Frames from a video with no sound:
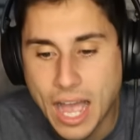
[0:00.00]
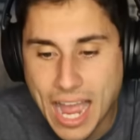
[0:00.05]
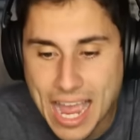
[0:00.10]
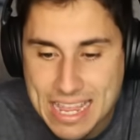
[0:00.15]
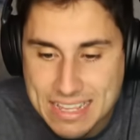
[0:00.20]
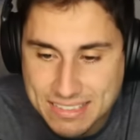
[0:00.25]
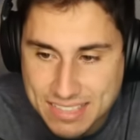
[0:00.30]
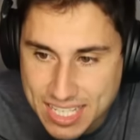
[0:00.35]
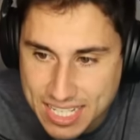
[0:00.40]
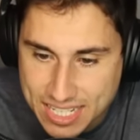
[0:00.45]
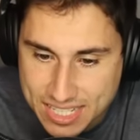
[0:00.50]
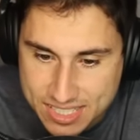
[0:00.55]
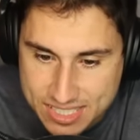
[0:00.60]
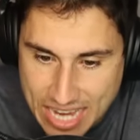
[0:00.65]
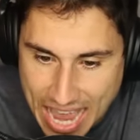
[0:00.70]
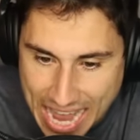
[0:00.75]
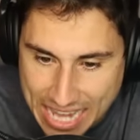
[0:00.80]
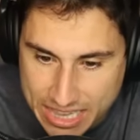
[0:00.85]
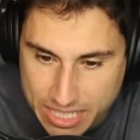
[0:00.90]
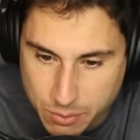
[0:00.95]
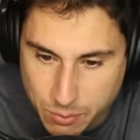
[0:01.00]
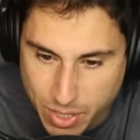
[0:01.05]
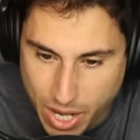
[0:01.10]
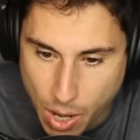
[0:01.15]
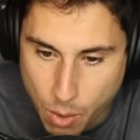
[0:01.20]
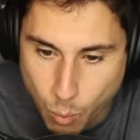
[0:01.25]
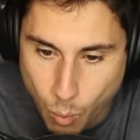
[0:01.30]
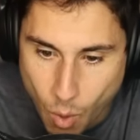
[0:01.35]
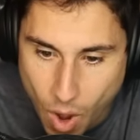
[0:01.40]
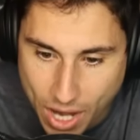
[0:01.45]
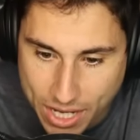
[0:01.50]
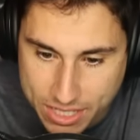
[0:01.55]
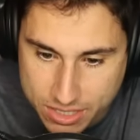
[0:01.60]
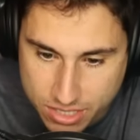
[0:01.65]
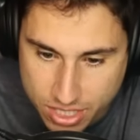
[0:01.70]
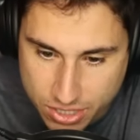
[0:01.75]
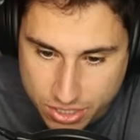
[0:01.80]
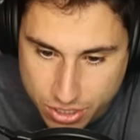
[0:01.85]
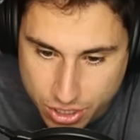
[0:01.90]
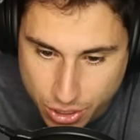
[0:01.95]
I did exactly what I wanted
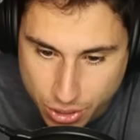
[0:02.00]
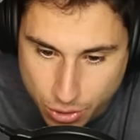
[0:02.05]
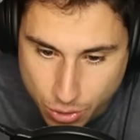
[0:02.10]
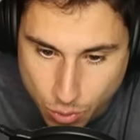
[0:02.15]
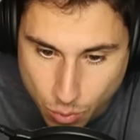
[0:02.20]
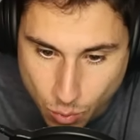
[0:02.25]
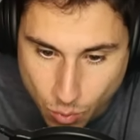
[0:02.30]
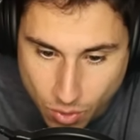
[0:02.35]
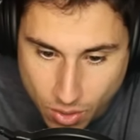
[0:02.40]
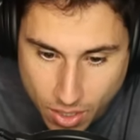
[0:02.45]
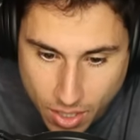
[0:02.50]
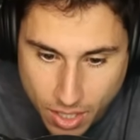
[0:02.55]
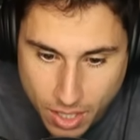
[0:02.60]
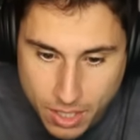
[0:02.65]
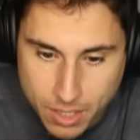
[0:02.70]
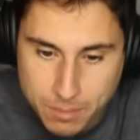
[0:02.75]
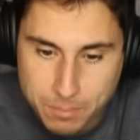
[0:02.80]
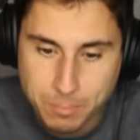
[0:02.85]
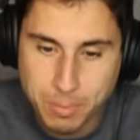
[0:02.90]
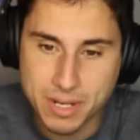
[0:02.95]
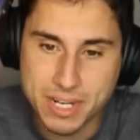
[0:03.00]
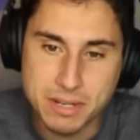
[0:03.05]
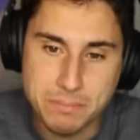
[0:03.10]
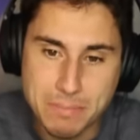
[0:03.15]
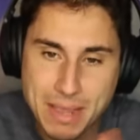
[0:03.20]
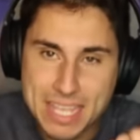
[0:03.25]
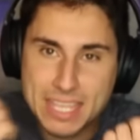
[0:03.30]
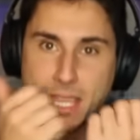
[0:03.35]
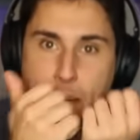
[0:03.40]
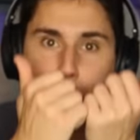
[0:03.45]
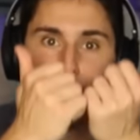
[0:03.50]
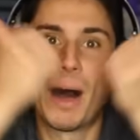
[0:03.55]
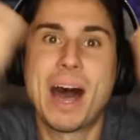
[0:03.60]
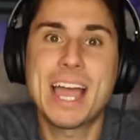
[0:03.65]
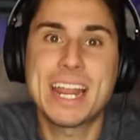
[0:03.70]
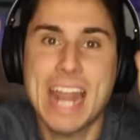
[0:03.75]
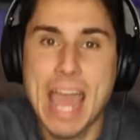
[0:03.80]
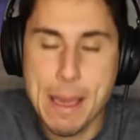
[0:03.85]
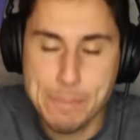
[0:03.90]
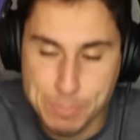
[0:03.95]
to do, but it made the
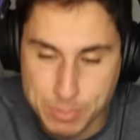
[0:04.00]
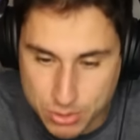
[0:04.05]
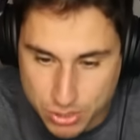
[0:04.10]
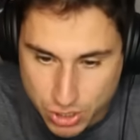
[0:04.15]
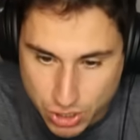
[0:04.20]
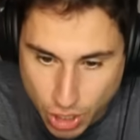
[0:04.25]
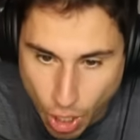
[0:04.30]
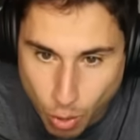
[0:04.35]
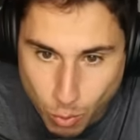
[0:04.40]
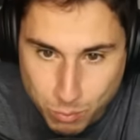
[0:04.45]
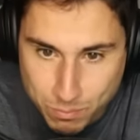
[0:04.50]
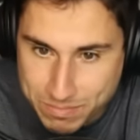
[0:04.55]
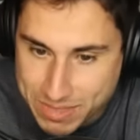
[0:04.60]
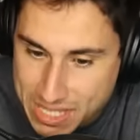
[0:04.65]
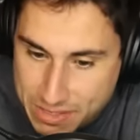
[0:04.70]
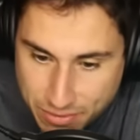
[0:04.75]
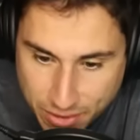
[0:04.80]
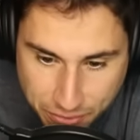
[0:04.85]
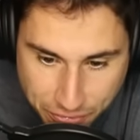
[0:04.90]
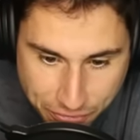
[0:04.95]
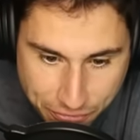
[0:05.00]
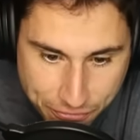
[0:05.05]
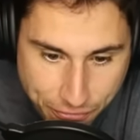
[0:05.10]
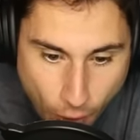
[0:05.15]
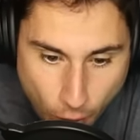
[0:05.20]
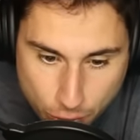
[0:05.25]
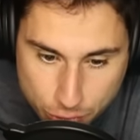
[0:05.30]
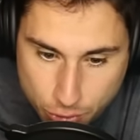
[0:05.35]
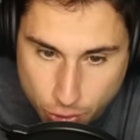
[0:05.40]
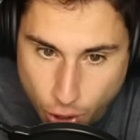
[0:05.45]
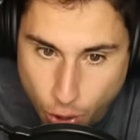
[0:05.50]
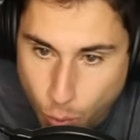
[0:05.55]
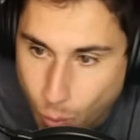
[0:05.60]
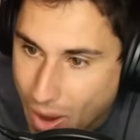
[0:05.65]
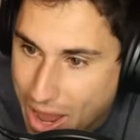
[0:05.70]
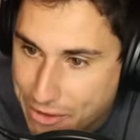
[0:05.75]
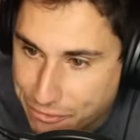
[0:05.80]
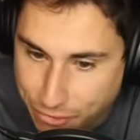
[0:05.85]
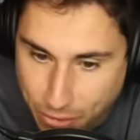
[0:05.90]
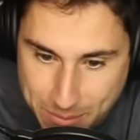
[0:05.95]
pineapples go even farther
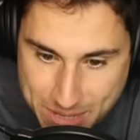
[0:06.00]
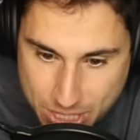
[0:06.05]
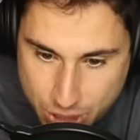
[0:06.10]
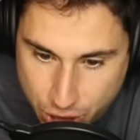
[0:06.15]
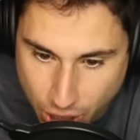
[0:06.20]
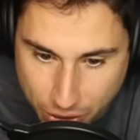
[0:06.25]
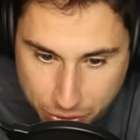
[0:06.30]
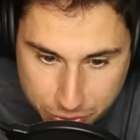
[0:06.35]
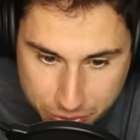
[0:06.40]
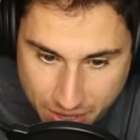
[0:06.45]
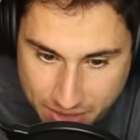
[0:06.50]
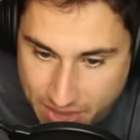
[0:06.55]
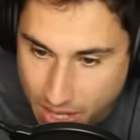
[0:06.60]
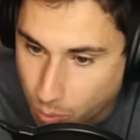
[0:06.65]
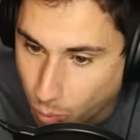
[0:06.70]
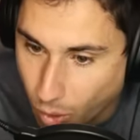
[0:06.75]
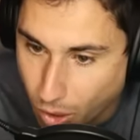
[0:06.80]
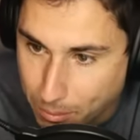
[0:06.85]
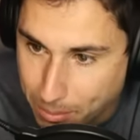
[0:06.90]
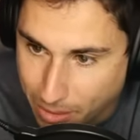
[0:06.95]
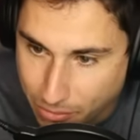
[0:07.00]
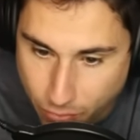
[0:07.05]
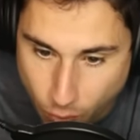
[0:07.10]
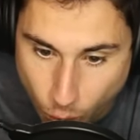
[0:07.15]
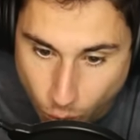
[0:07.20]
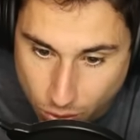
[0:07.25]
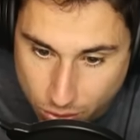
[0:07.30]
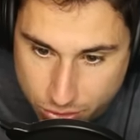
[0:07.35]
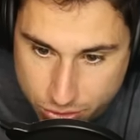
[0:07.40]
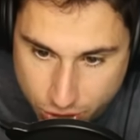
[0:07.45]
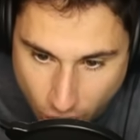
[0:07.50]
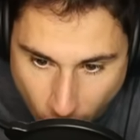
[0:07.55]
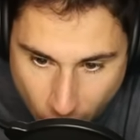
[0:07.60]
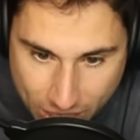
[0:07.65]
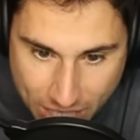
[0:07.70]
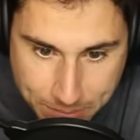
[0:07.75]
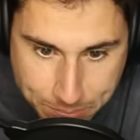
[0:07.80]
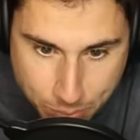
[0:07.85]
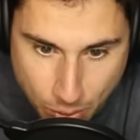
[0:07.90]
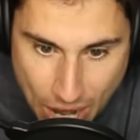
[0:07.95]
away from each other than they were before.
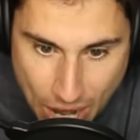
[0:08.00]
Darn it,